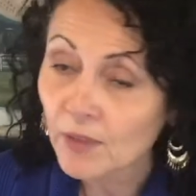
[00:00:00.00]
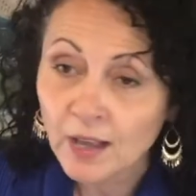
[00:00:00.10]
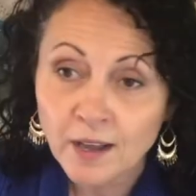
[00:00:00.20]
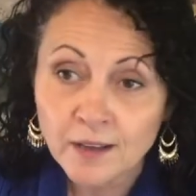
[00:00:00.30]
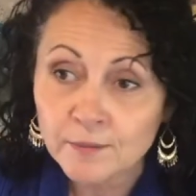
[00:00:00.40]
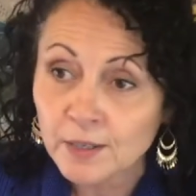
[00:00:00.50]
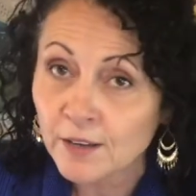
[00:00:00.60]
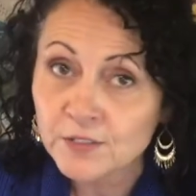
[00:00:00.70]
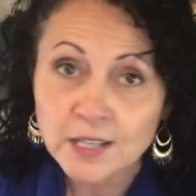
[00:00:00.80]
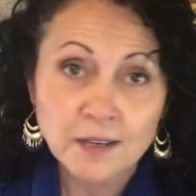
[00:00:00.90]

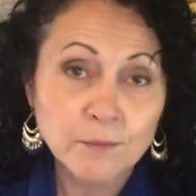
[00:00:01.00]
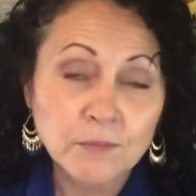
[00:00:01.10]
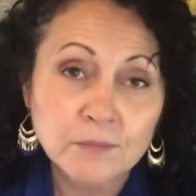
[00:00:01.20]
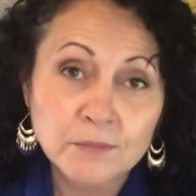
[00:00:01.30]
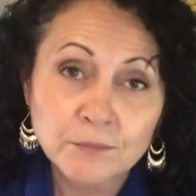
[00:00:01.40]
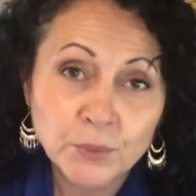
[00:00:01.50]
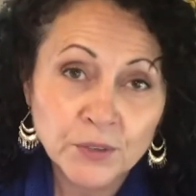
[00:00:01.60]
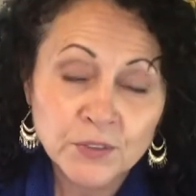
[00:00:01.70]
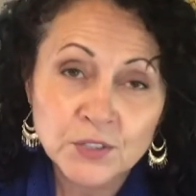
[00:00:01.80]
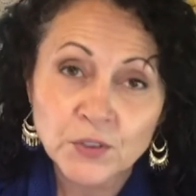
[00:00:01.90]
I've said in
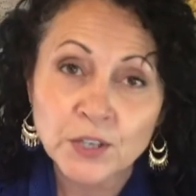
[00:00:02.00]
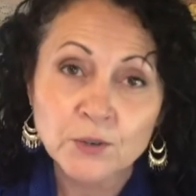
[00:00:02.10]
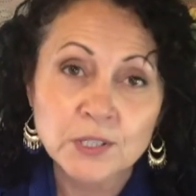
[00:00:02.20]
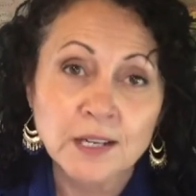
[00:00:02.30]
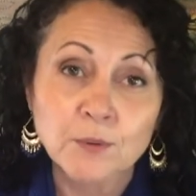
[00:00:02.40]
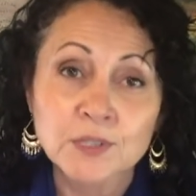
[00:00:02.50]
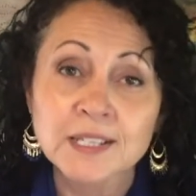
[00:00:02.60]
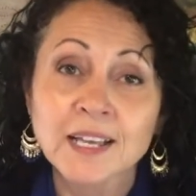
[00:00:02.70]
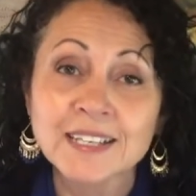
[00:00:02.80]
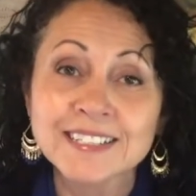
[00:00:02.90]
previous videos, and I will
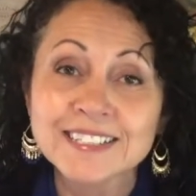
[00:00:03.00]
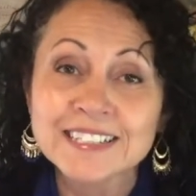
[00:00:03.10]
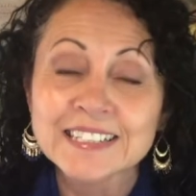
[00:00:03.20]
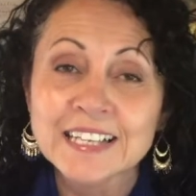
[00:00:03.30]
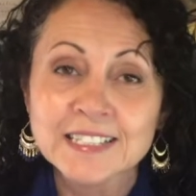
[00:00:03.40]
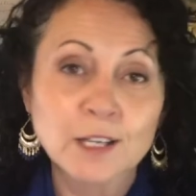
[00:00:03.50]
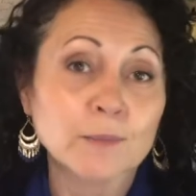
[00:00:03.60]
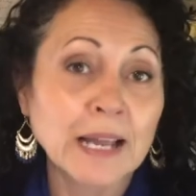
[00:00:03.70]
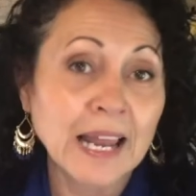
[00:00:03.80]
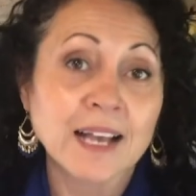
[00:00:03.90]
say it until
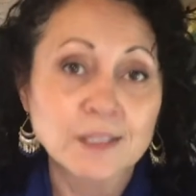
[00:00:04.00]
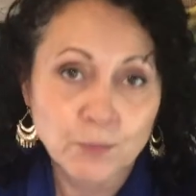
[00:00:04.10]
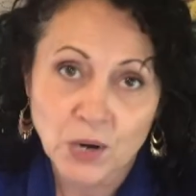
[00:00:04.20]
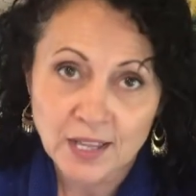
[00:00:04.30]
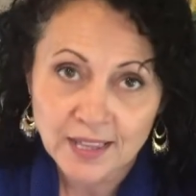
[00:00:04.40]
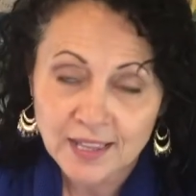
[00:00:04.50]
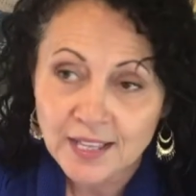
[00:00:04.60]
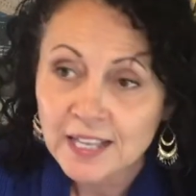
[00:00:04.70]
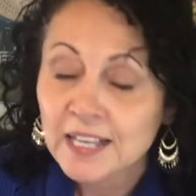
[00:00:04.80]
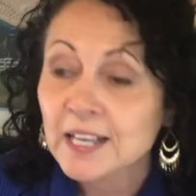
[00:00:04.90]
my last breath,
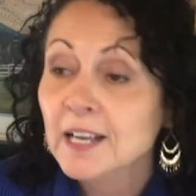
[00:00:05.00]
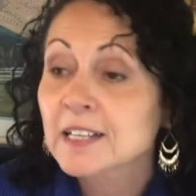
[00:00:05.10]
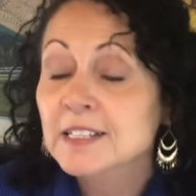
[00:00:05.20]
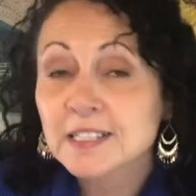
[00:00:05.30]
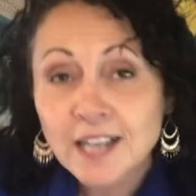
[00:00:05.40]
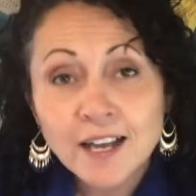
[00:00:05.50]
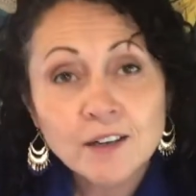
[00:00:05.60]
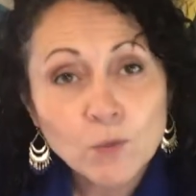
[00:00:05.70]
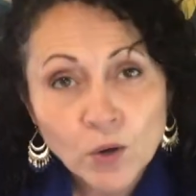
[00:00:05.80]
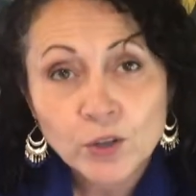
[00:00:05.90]
decide
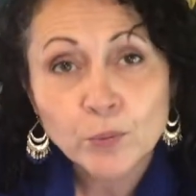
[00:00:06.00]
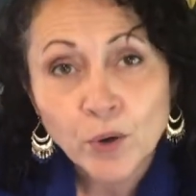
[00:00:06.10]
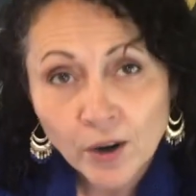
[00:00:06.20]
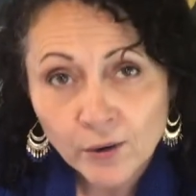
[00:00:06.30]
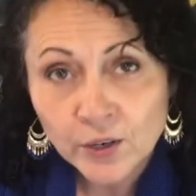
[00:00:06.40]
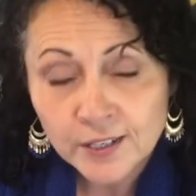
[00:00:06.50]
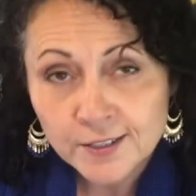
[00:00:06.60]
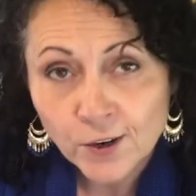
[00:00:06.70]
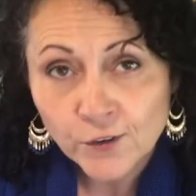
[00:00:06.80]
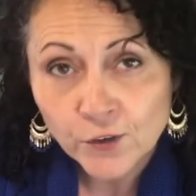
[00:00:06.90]
on what your priorities
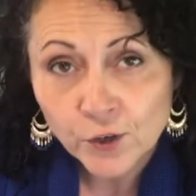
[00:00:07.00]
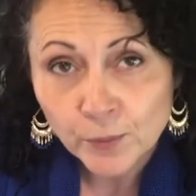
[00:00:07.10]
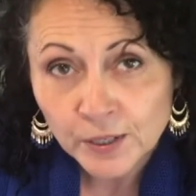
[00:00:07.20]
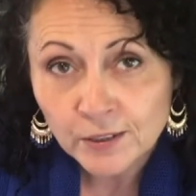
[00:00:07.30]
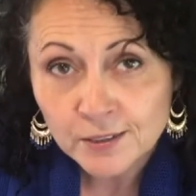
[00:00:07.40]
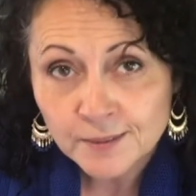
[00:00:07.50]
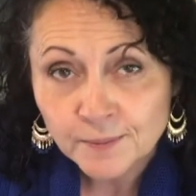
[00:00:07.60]
are for your build,